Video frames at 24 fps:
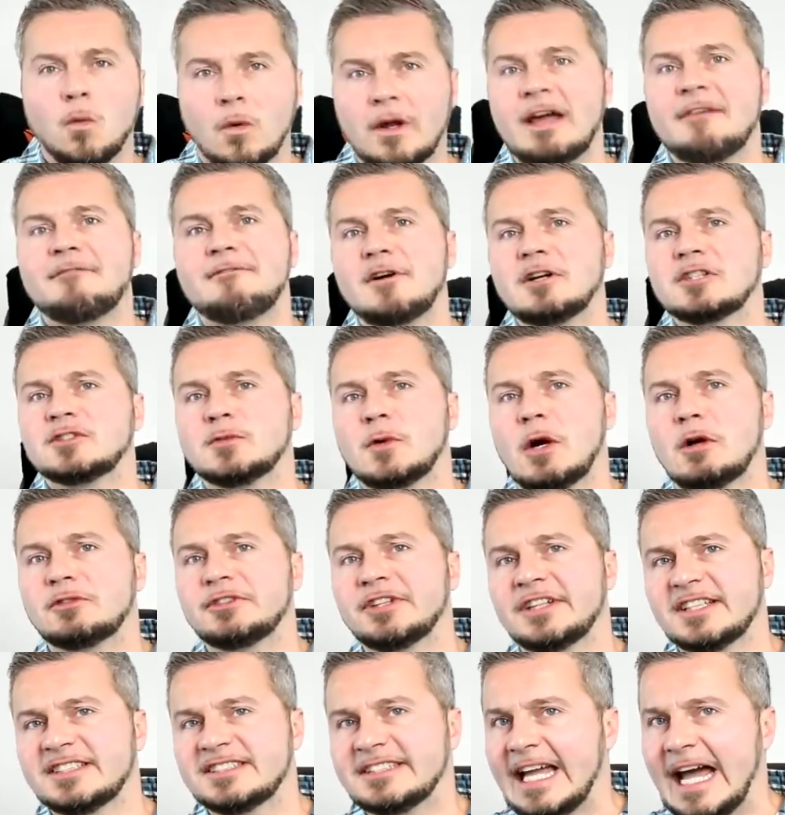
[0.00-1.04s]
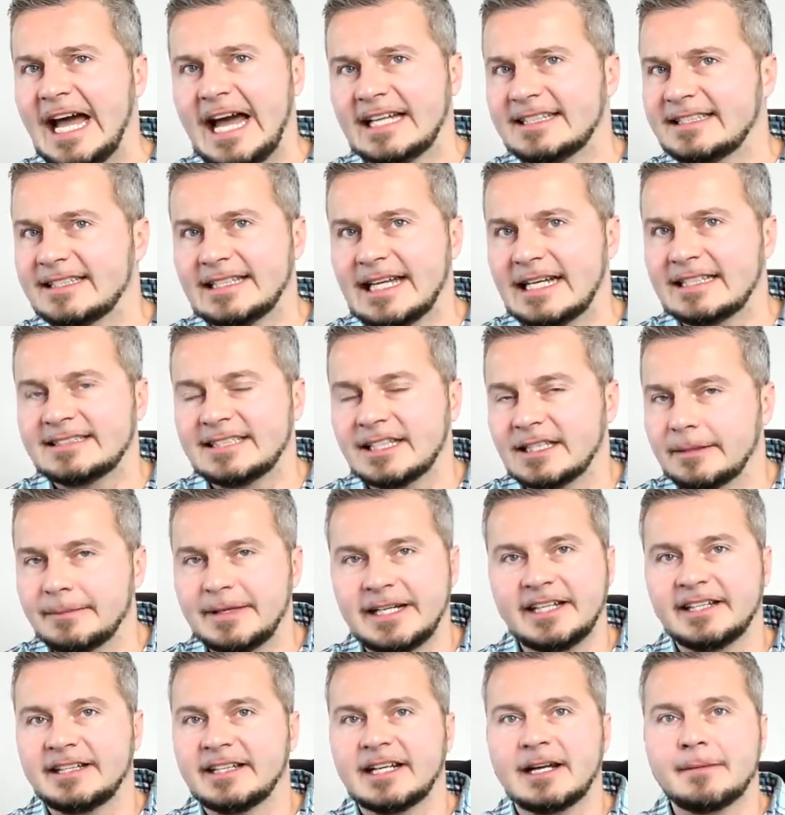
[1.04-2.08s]
When I first wrote to this guy, I did not tell him
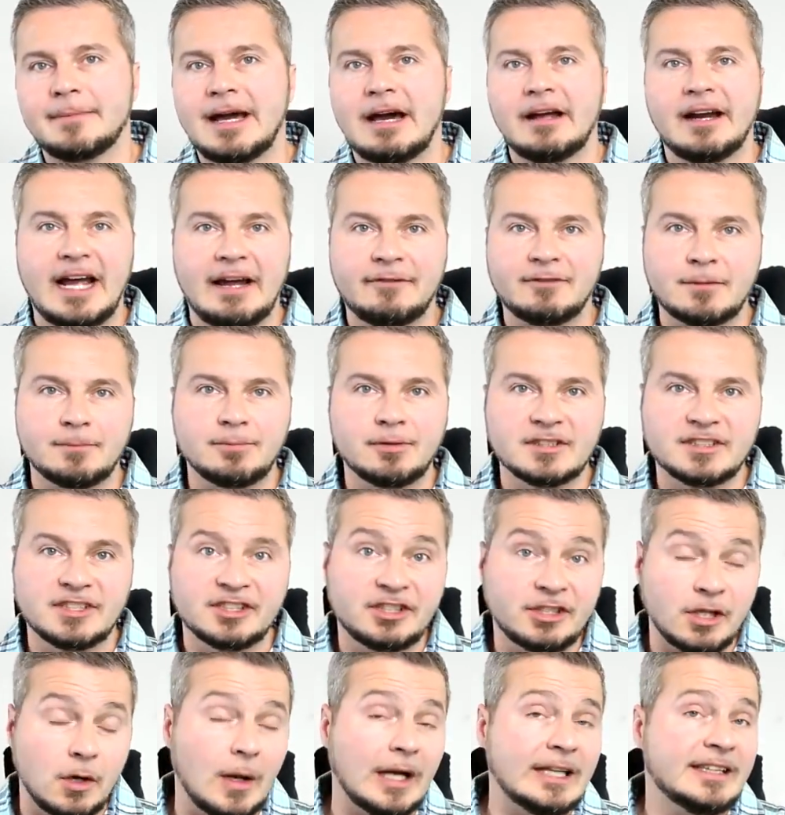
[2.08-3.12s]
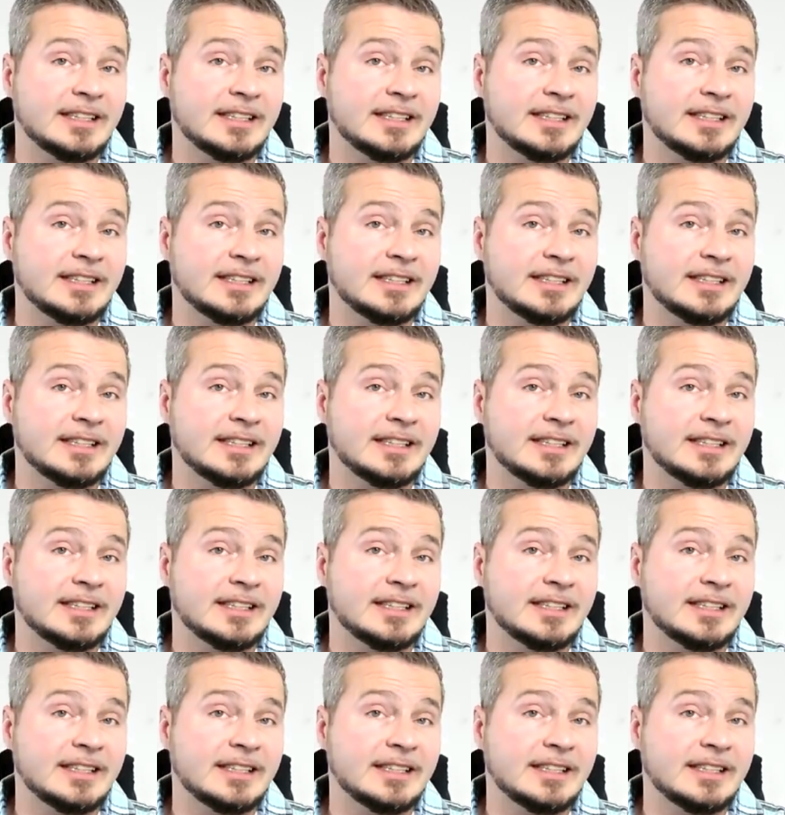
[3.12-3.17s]
anything about After Prison Show.